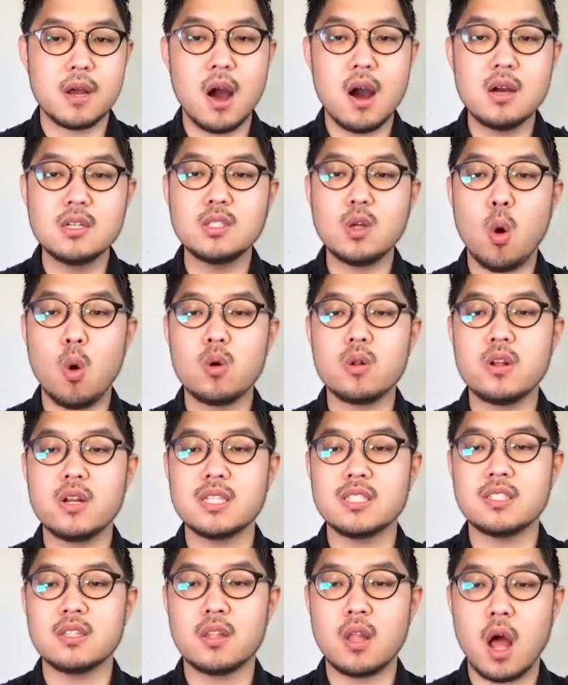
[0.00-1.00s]
Because
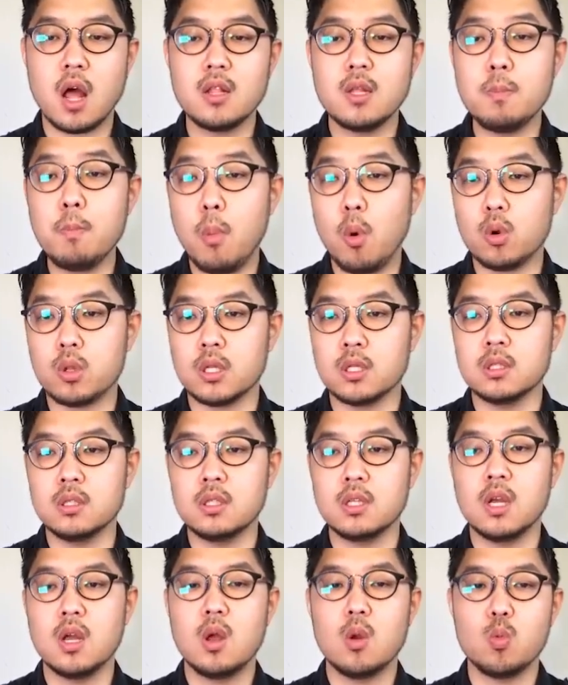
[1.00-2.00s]
order is not
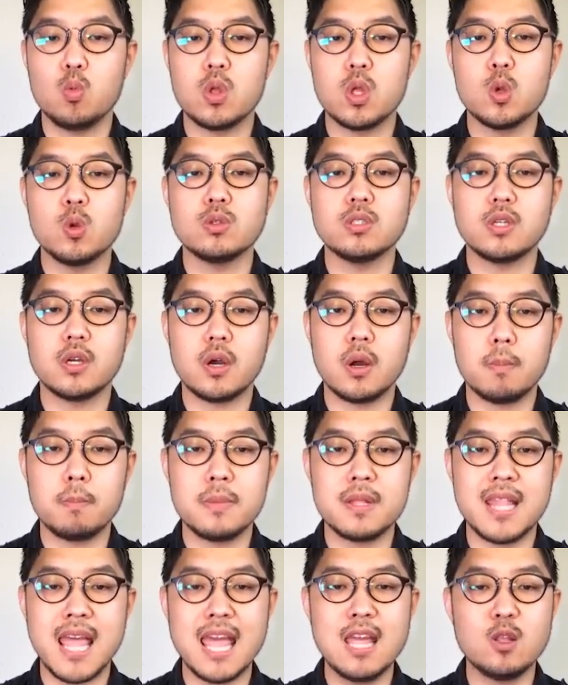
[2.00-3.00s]
important, we use
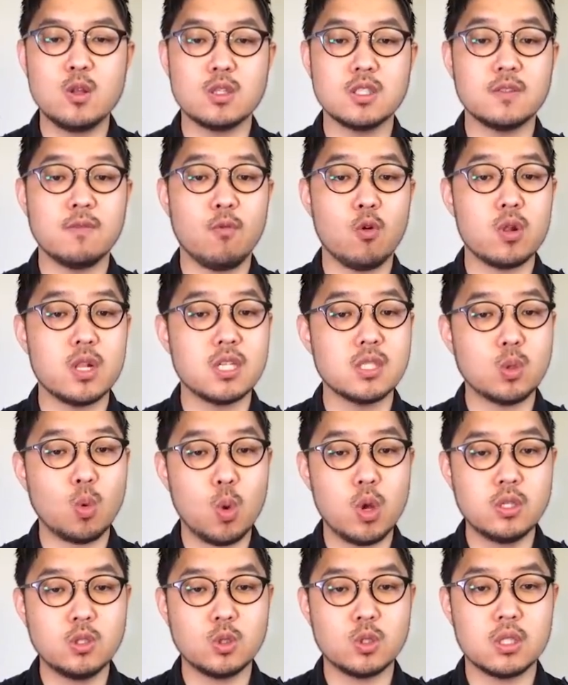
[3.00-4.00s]
combinations for this
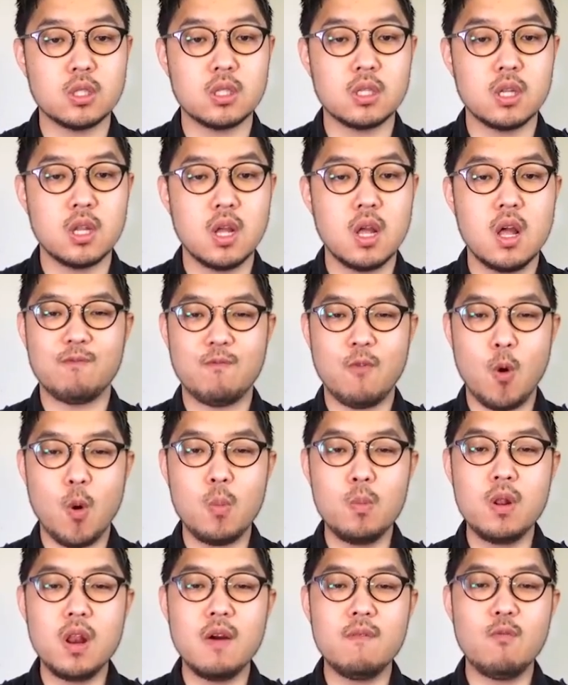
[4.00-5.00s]
question. The
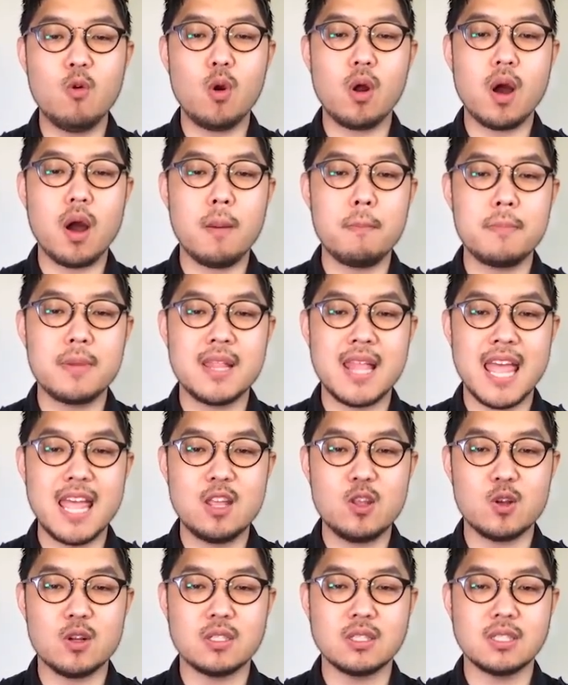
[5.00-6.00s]
formula for
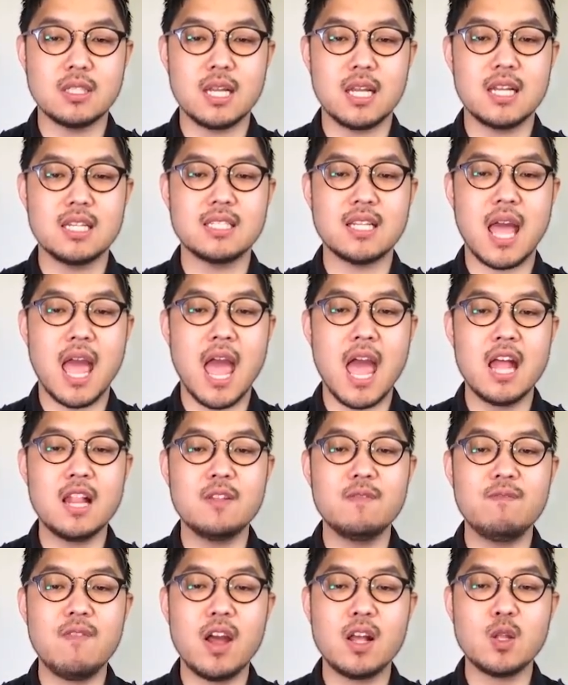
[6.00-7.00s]
combinations is
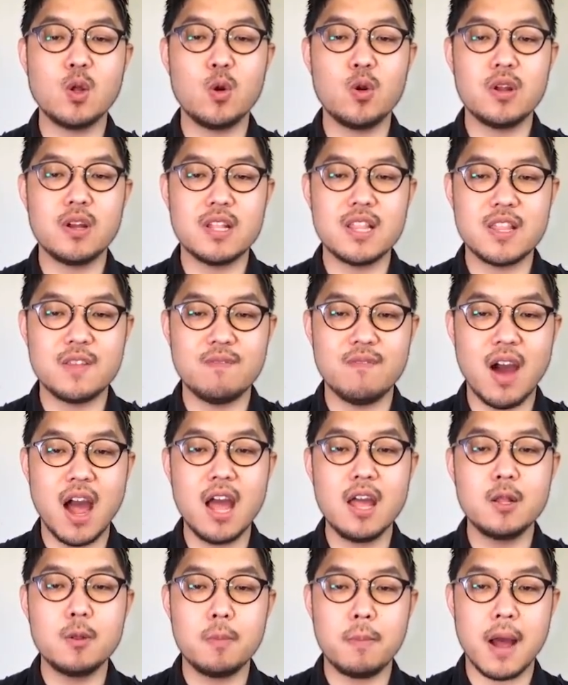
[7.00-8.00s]
n factorial
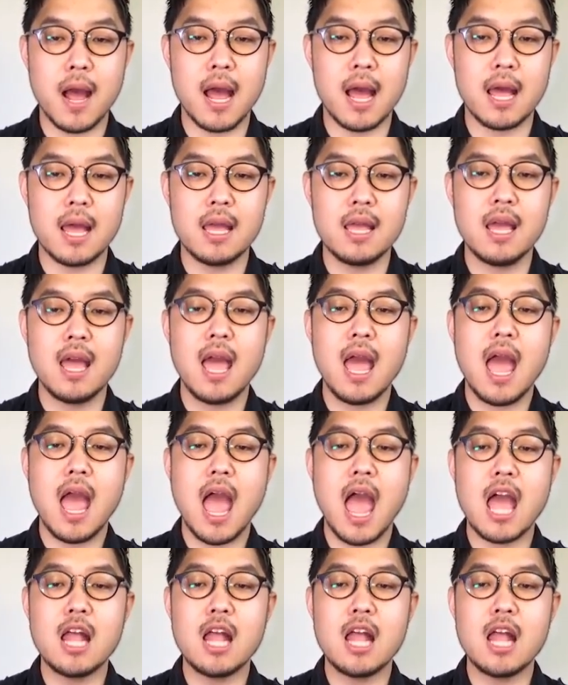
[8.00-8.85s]
divided by